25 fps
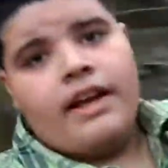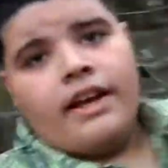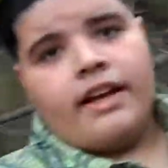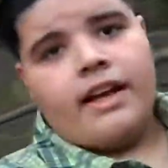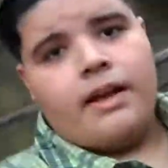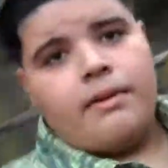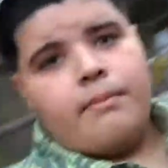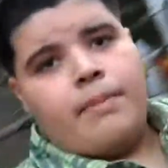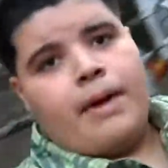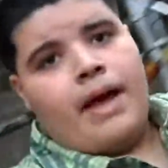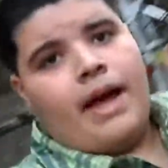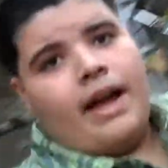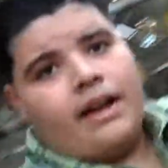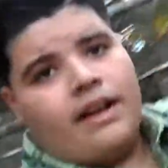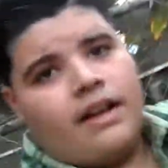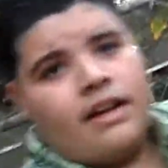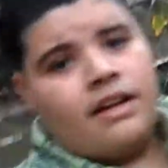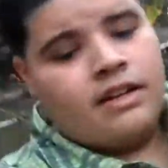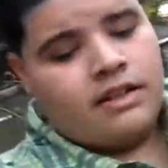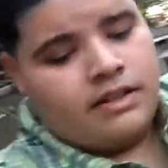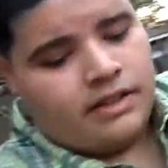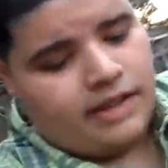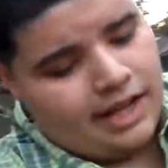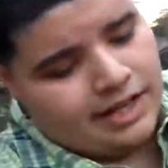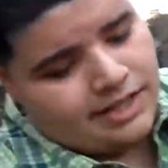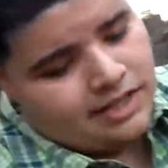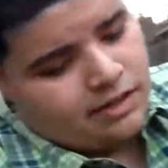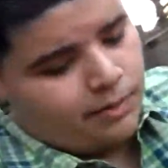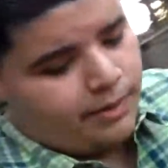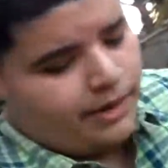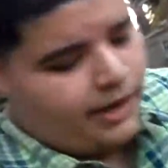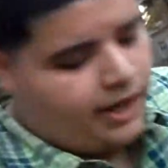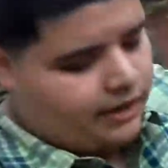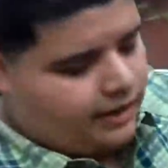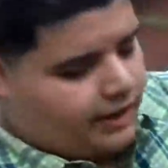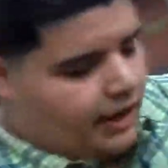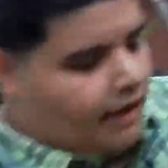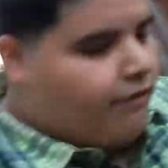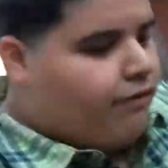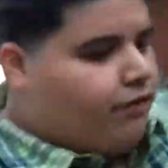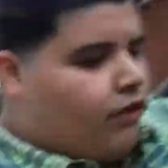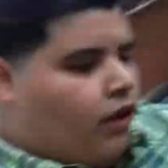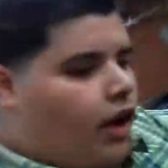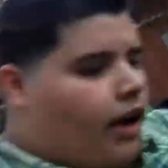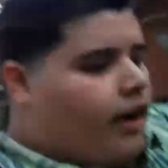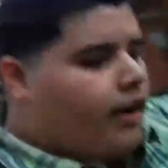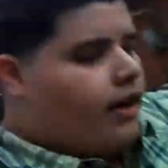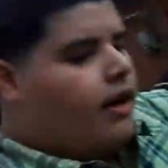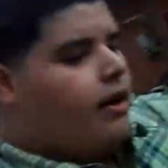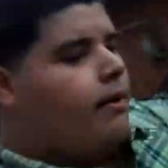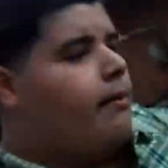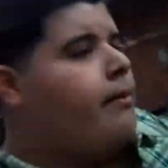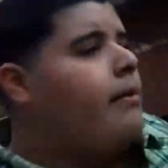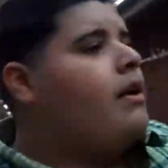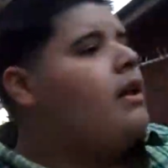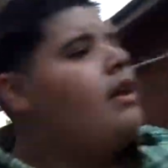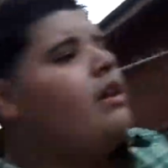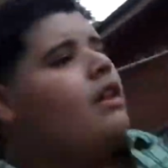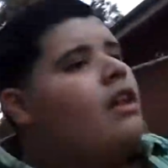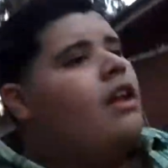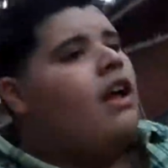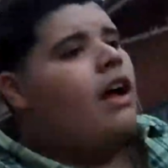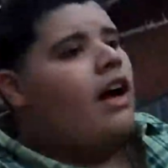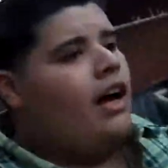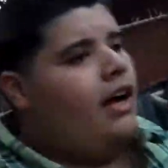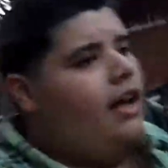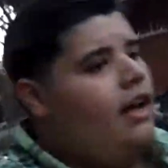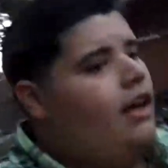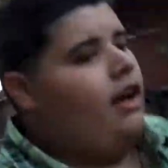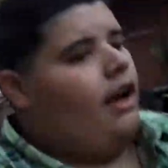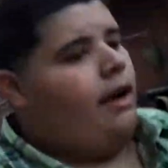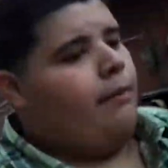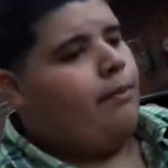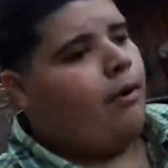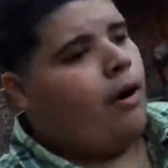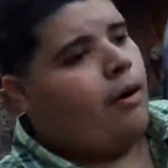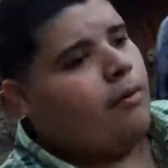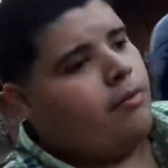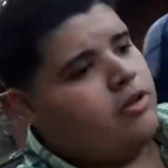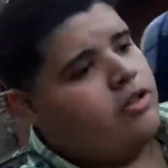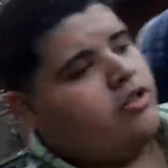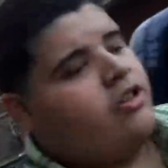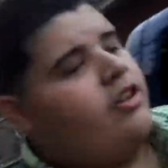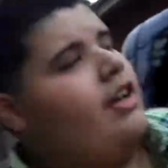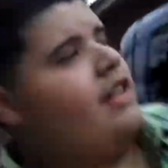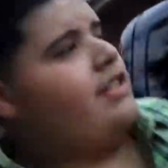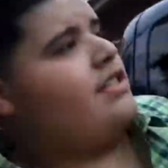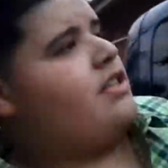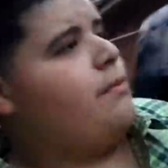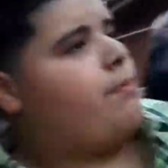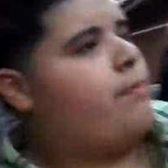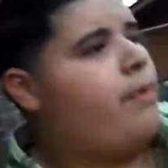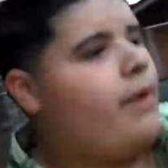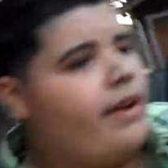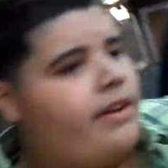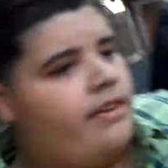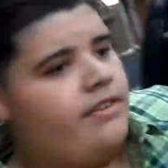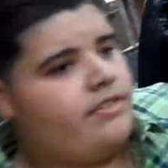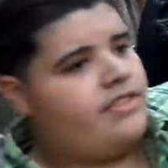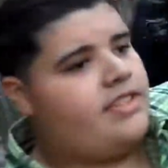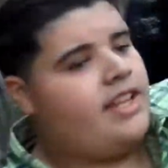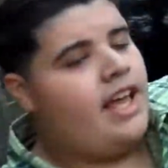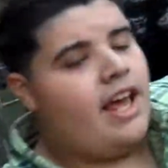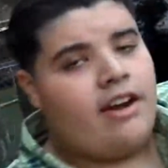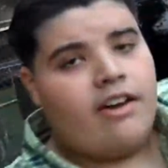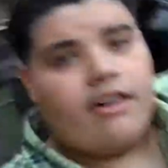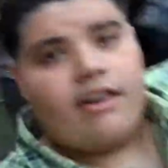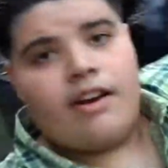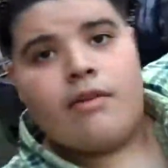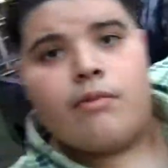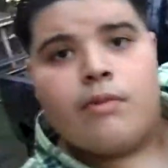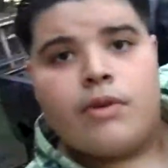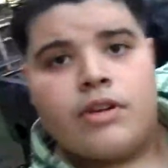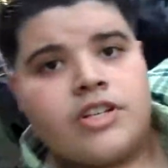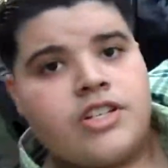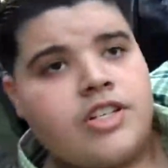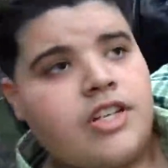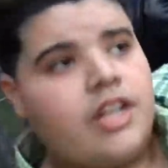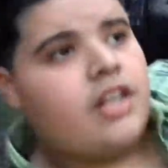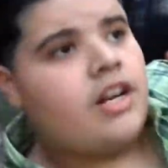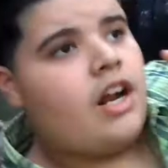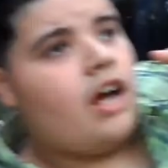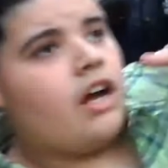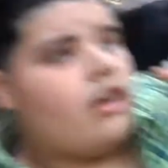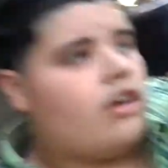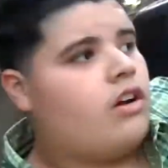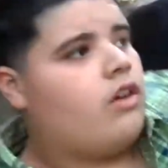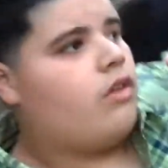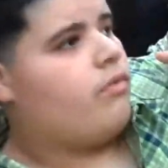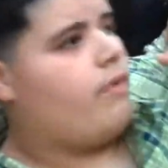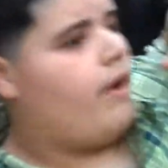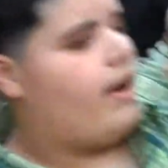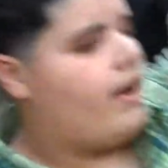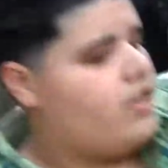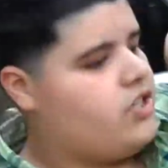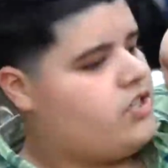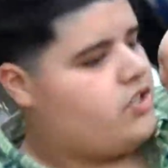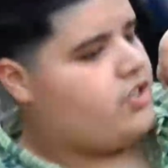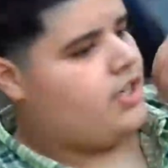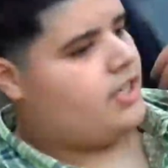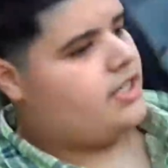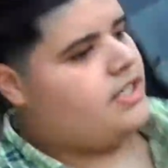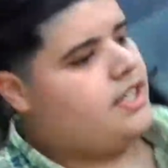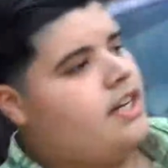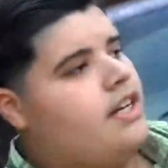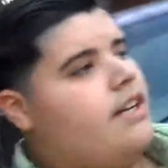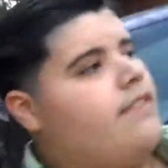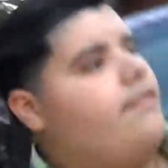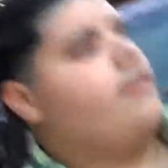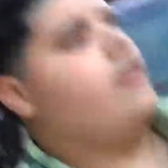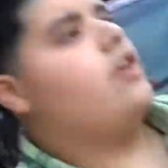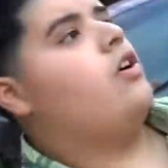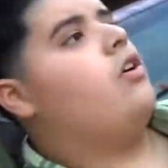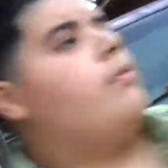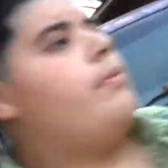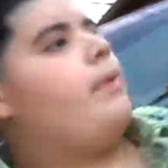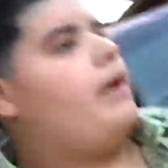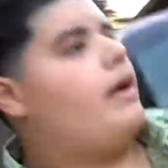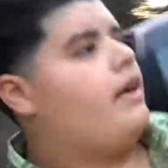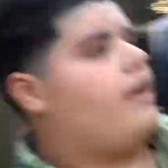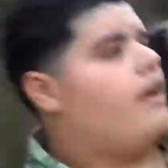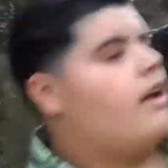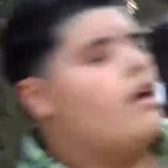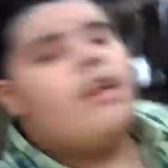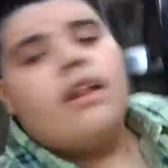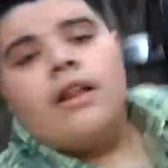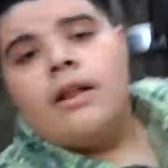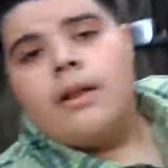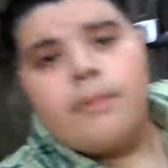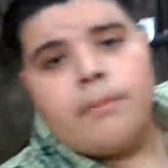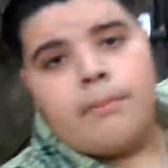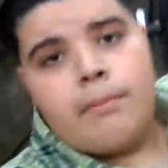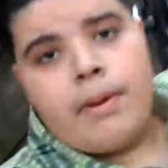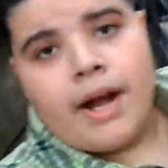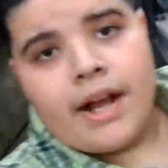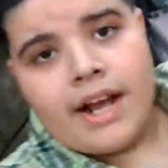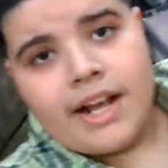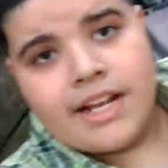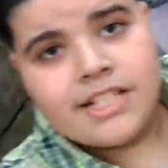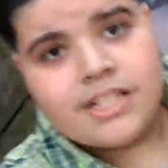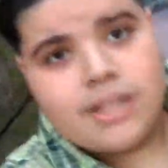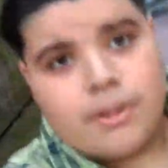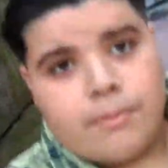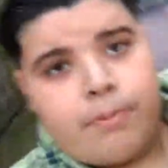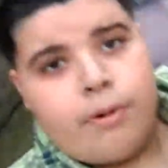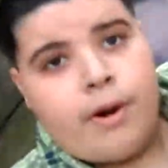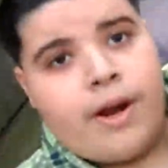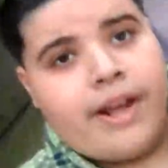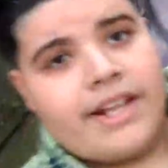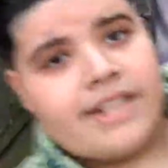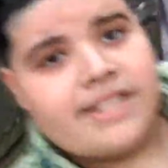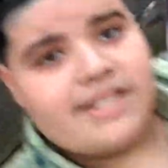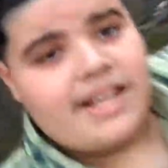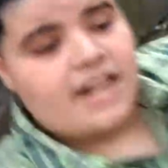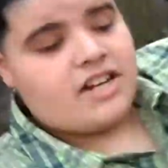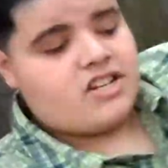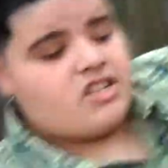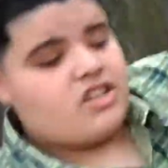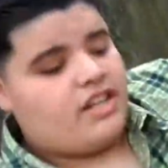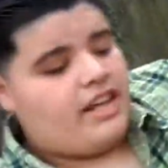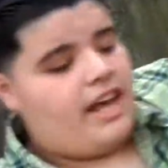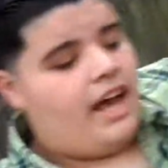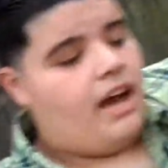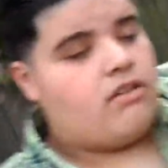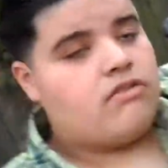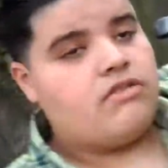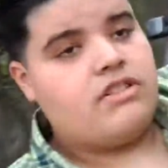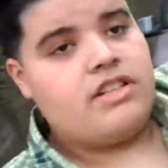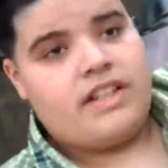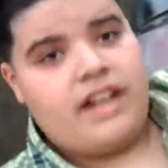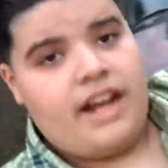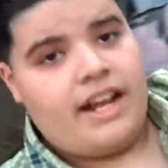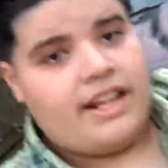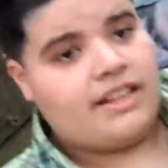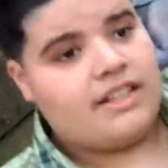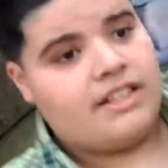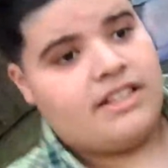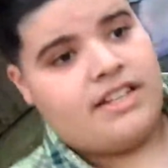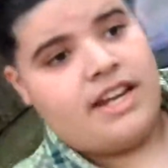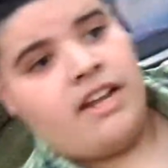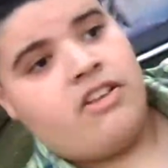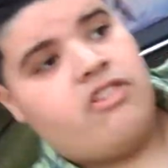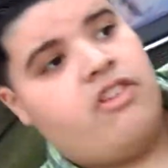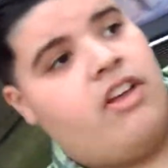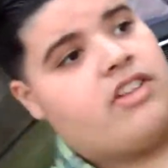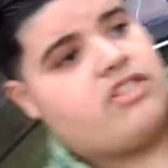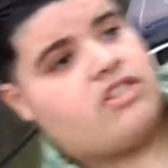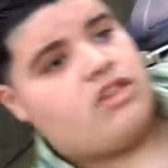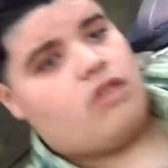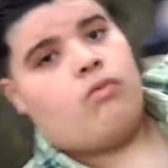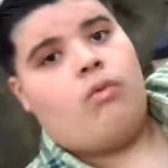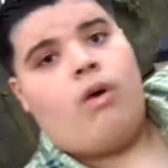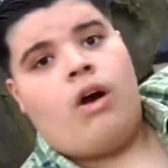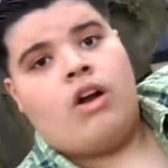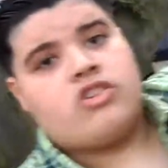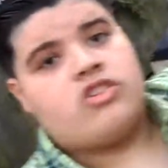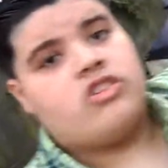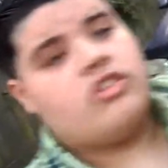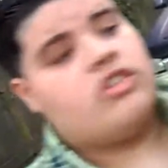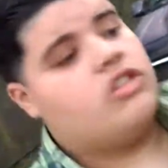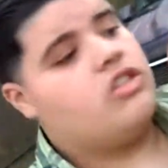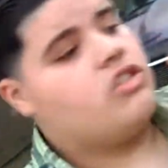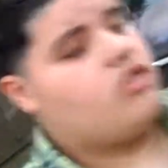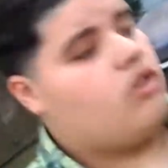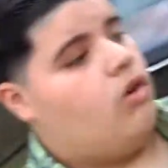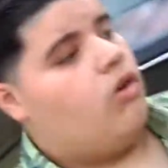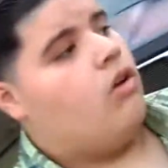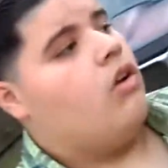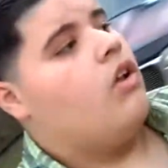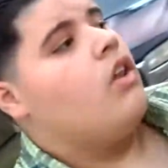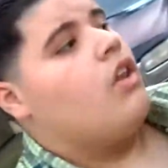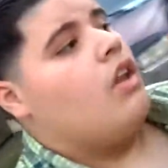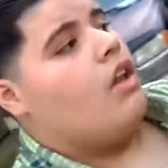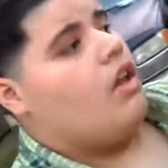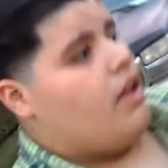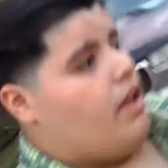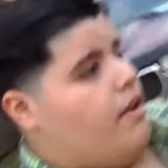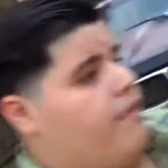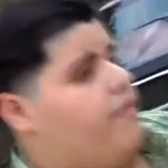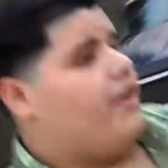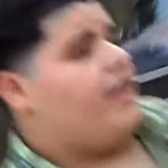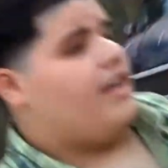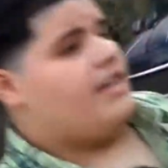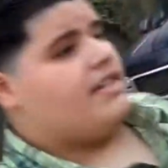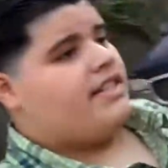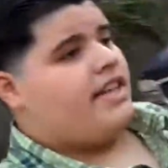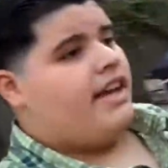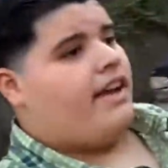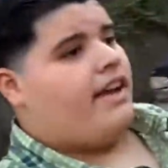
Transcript: Then came back. That's how we got that vlog up. I, I promised you guys the prank on Saturday, which did not go right because you guys didn't even know about it. But guys, the prank is actually out today, the day you guys are watching this. So if you